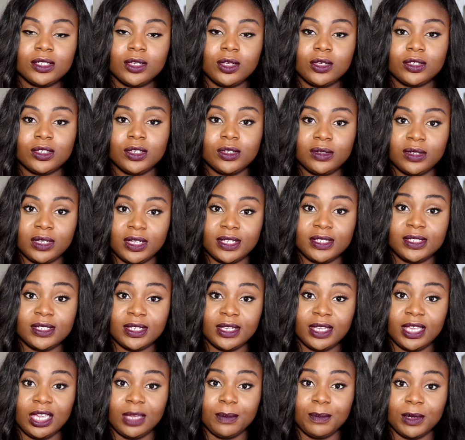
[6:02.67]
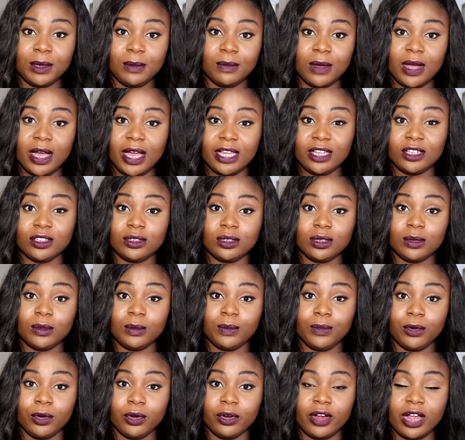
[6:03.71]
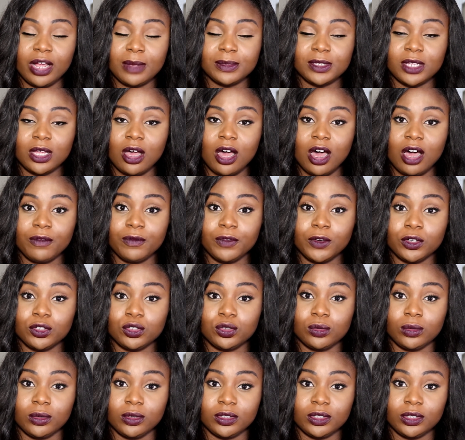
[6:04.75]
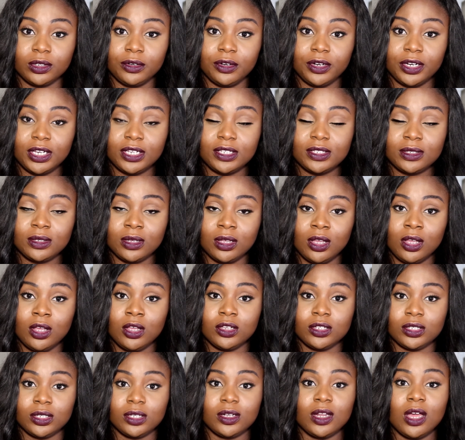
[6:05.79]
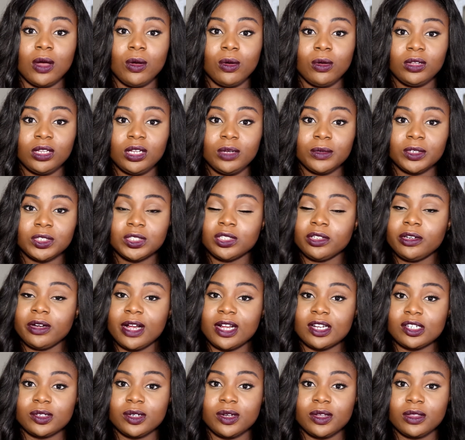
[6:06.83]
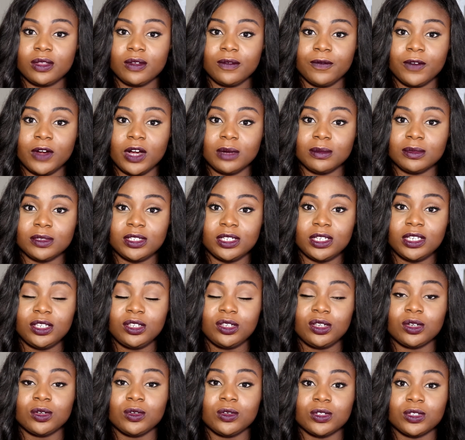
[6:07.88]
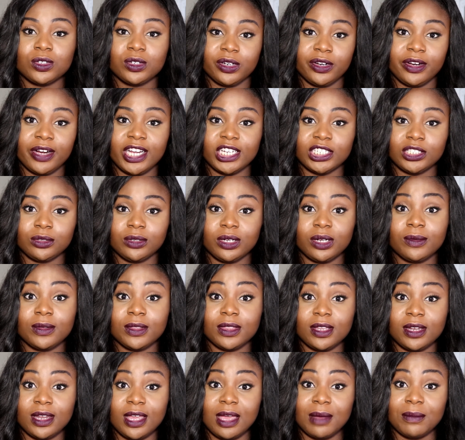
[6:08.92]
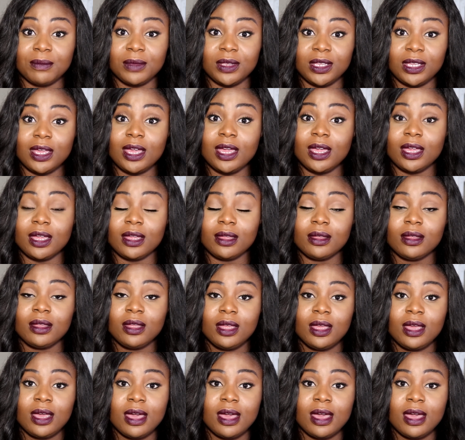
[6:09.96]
It's also good to keep in mind programs that offer dual degrees. So not only would you graduate with a PharmD, you could also graduate with an MBA.